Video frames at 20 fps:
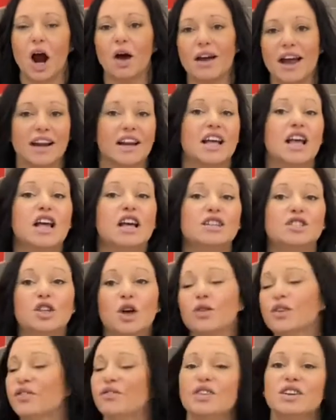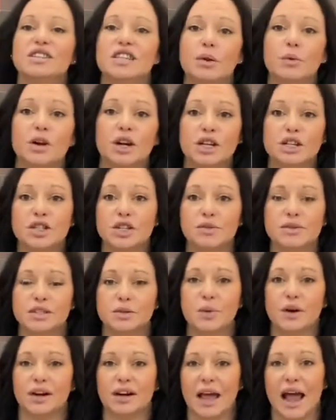All right, so the first thing we're gonna do is
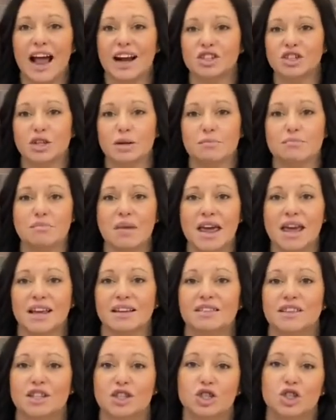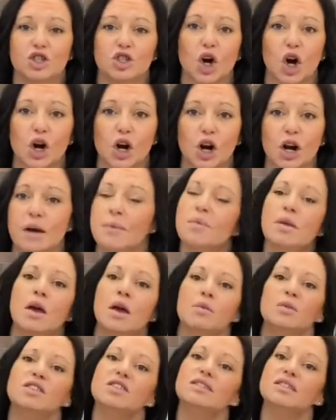we're gonna actually make this starter,
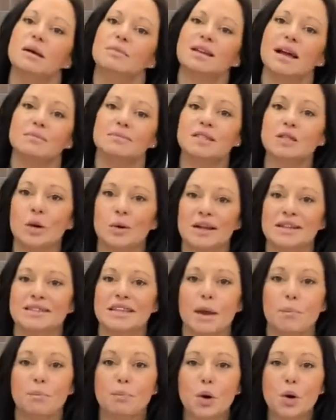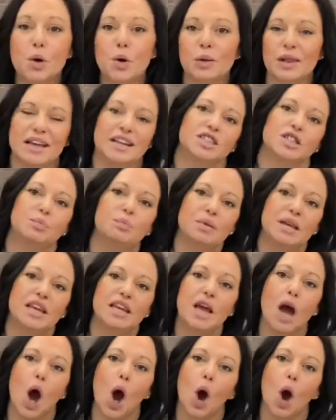which is sometimes known as a poolish, P-O-O-L-I-S-H.